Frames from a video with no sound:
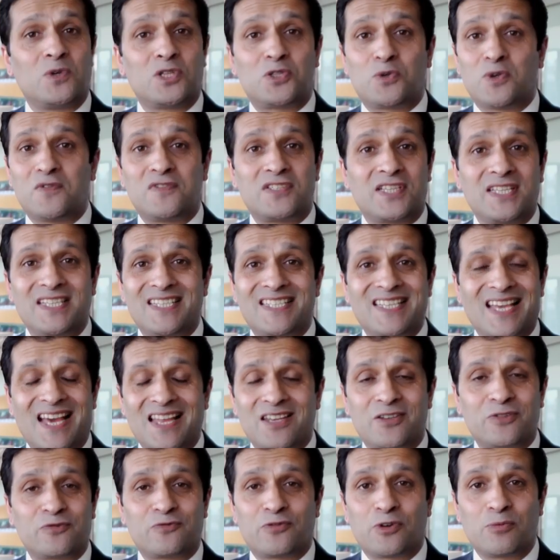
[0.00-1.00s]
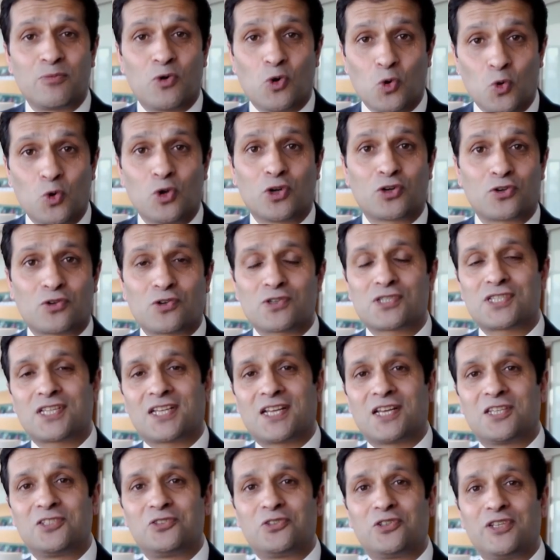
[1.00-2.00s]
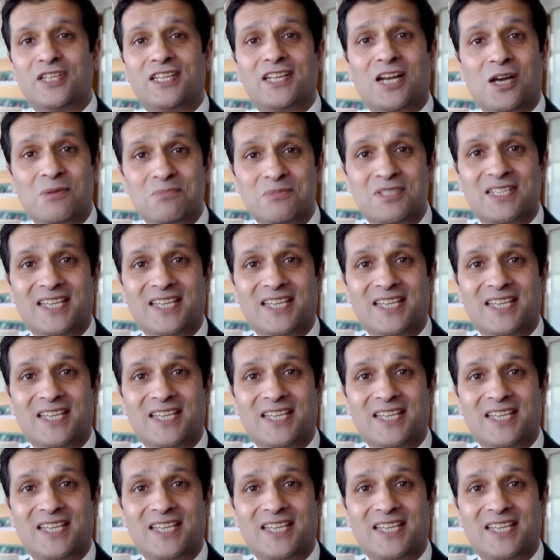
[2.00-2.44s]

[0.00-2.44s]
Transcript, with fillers: which we've seen talent from all across the country come